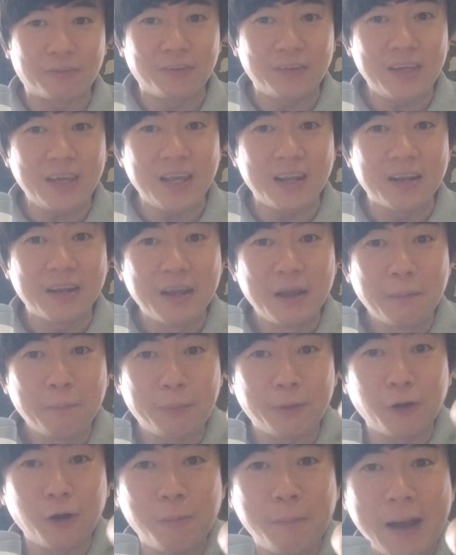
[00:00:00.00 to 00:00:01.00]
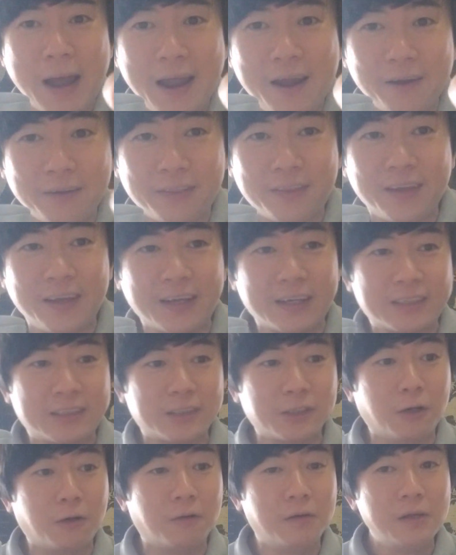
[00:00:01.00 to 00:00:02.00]
to eat probiotics.
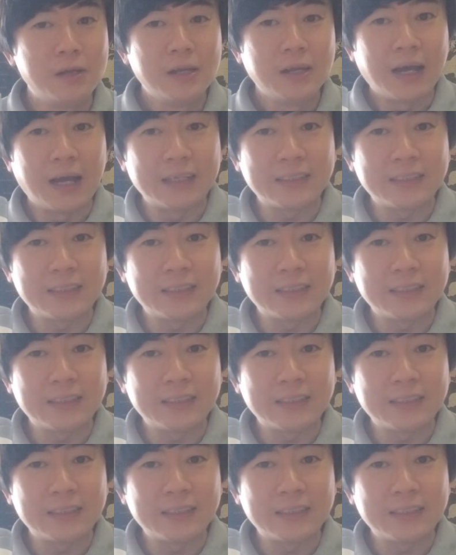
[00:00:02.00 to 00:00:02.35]
So I